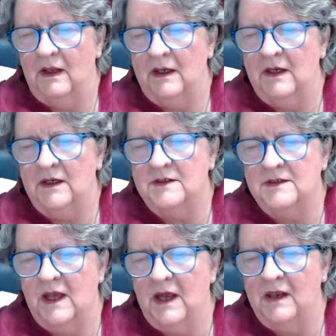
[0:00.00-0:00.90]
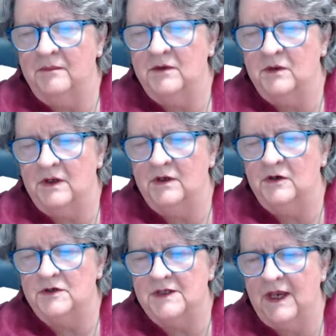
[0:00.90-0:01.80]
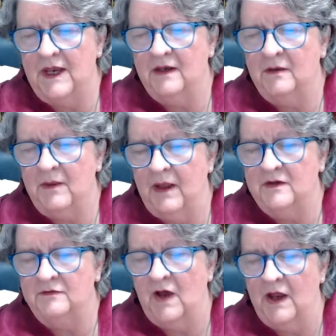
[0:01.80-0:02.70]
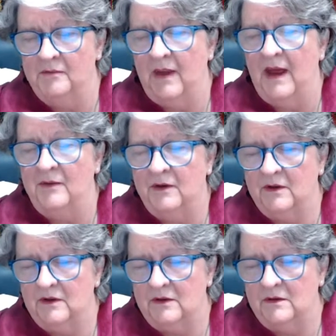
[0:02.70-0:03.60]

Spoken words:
And it is time to understand about divine power.